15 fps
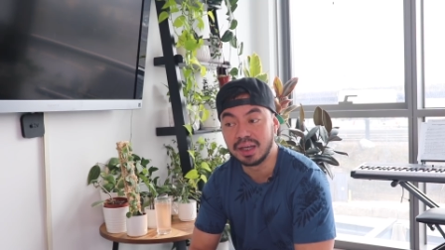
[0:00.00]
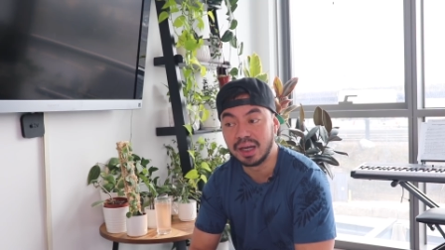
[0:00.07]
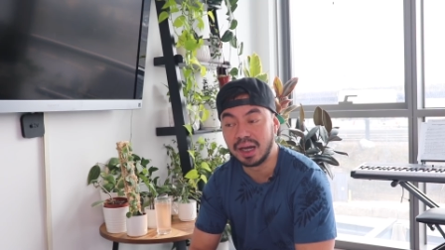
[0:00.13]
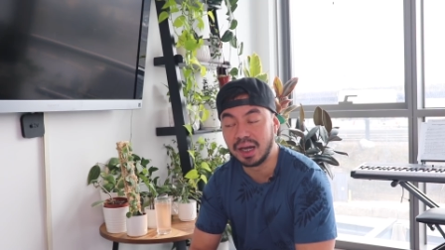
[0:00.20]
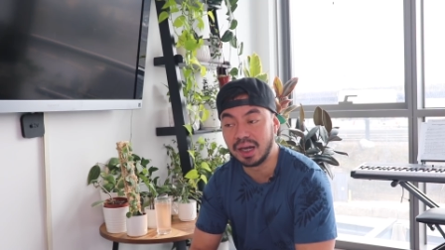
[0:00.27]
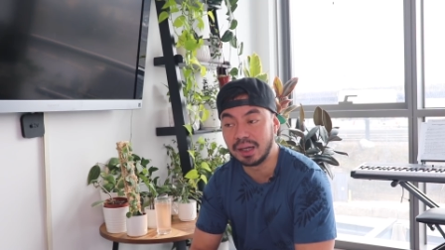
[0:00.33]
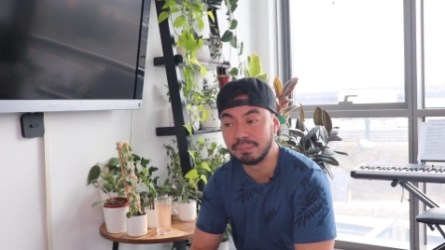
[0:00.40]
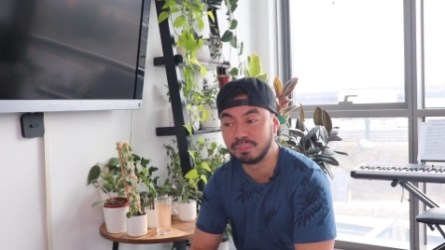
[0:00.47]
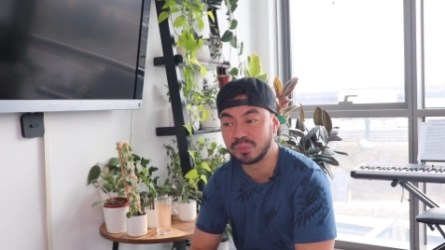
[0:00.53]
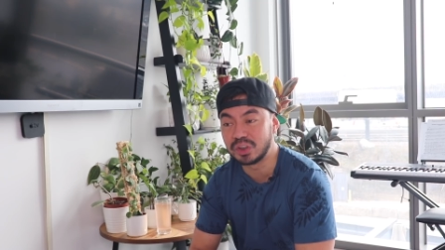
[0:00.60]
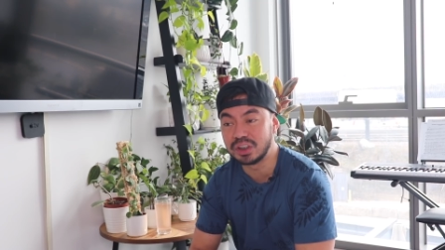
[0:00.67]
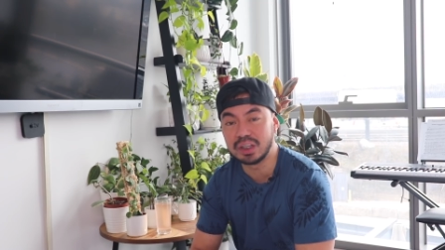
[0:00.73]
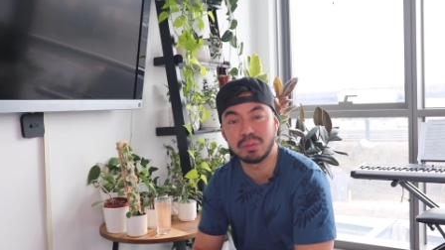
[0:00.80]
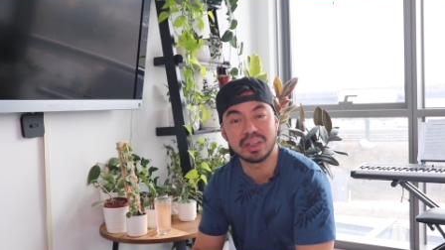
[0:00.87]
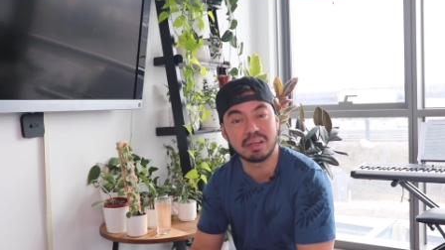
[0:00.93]
Um,
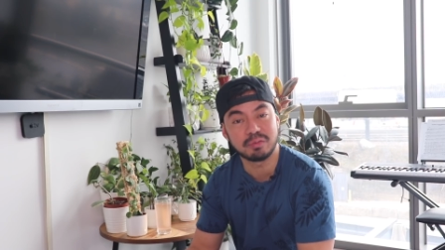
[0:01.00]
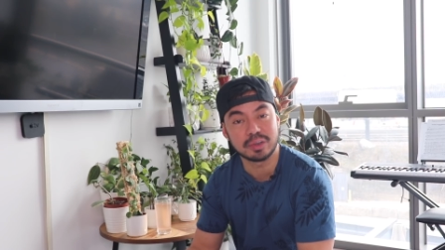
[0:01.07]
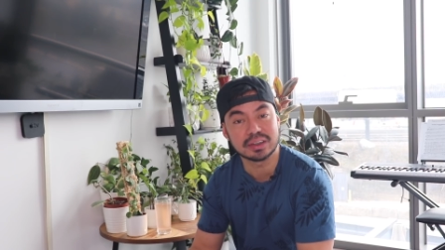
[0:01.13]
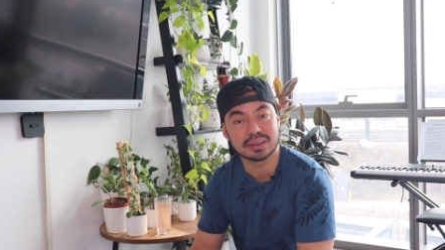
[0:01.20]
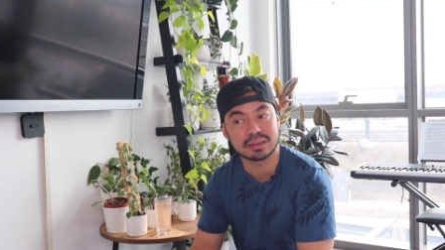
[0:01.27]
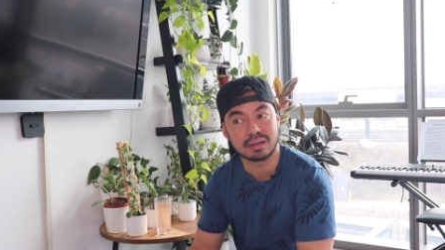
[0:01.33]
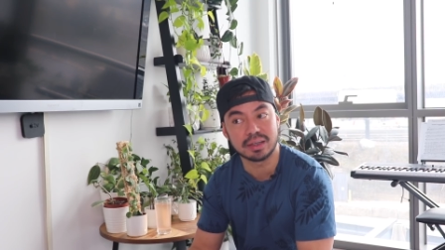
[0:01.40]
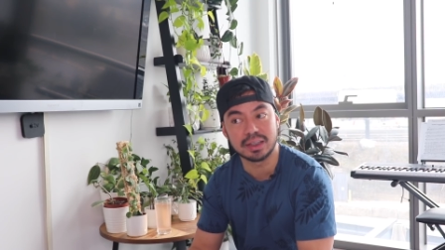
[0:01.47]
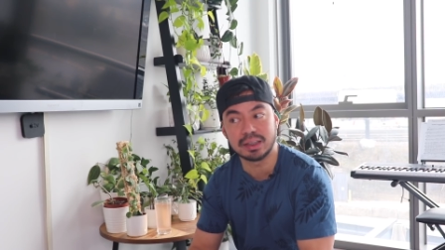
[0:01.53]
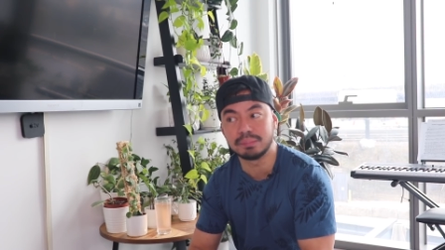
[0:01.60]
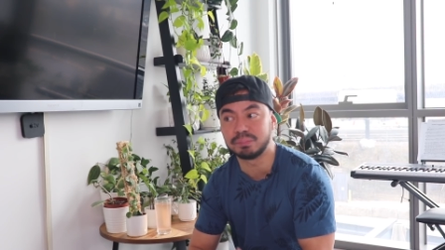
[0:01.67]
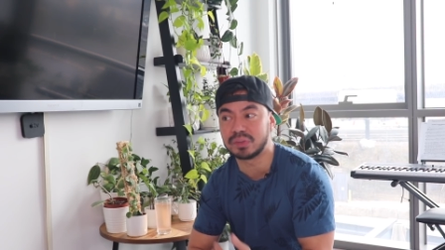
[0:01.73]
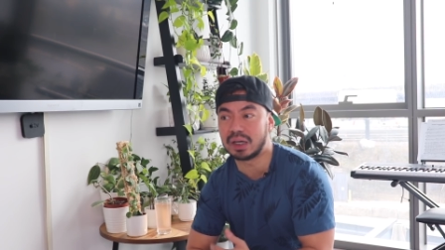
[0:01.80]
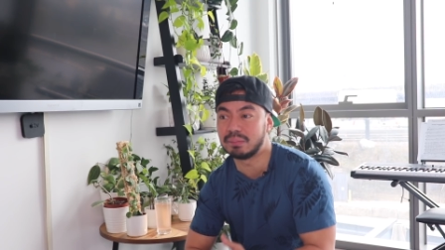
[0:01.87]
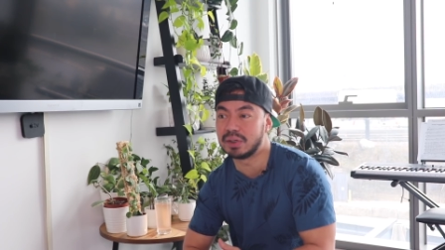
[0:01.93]
you know, when I first
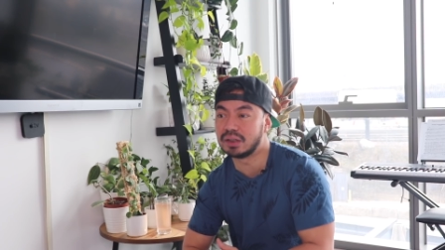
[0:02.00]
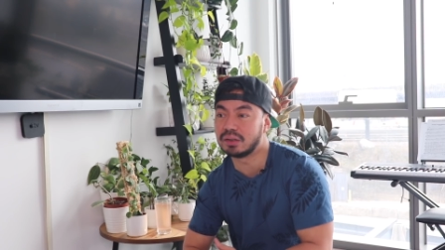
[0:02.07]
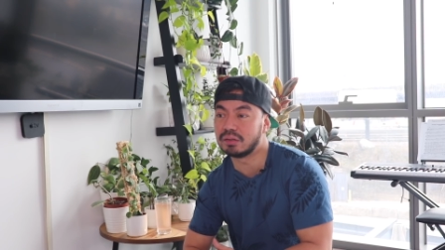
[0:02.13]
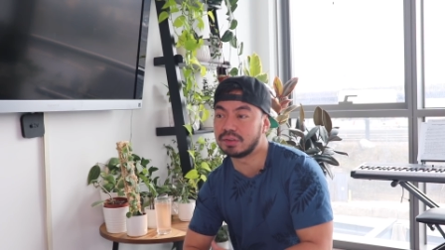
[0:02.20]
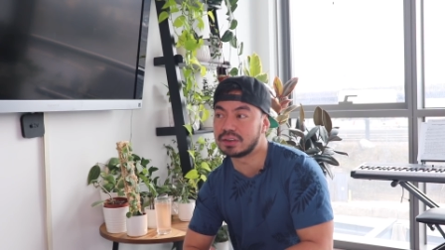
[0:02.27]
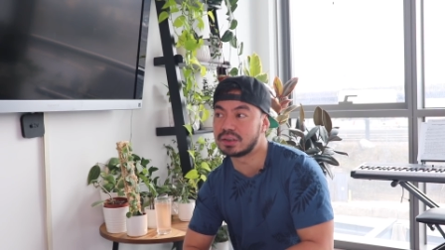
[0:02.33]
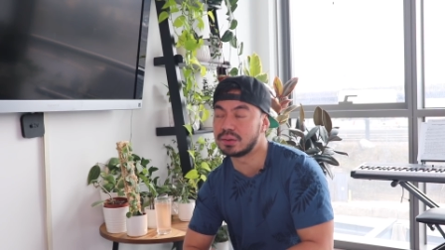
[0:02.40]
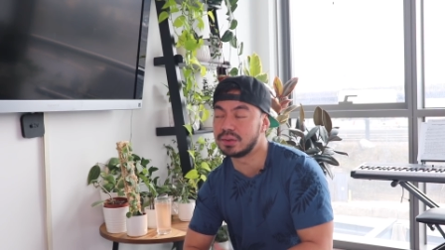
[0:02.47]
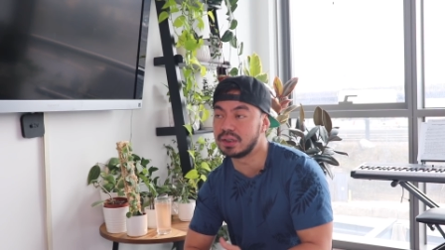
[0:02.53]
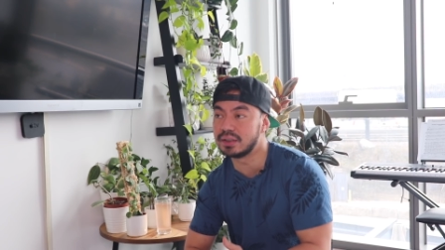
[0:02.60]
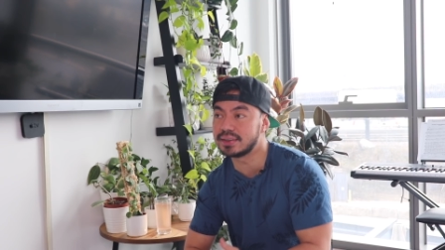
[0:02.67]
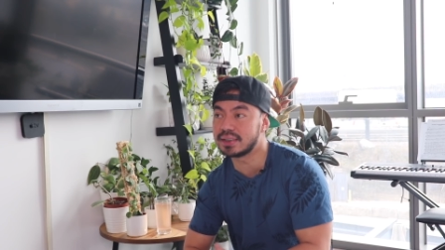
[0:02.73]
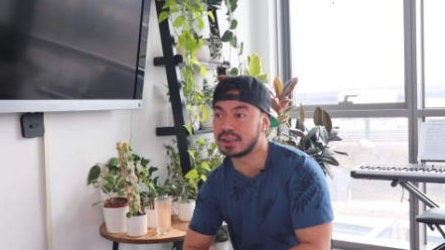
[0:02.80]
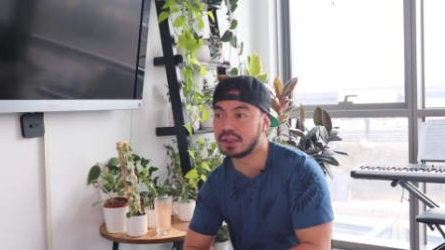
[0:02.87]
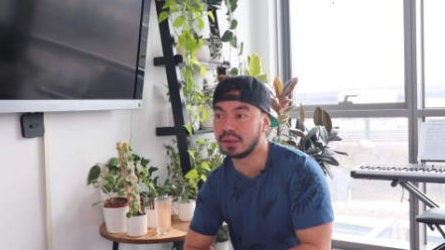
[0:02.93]
started about over two
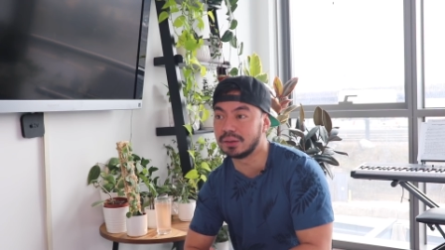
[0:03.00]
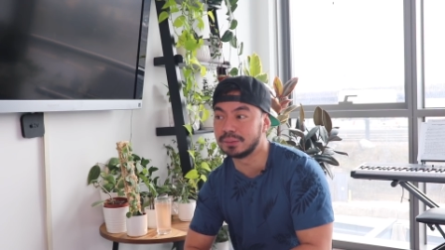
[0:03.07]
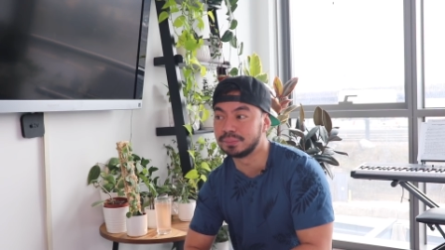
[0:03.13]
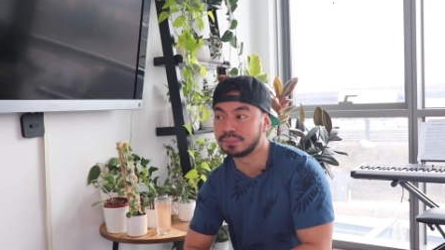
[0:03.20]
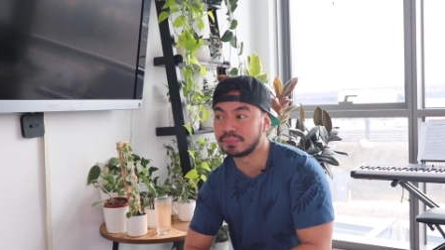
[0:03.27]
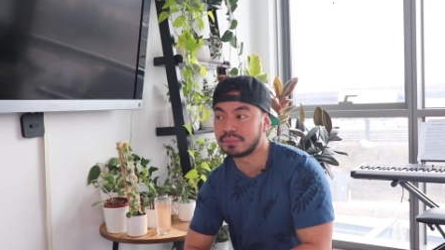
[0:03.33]
years ago,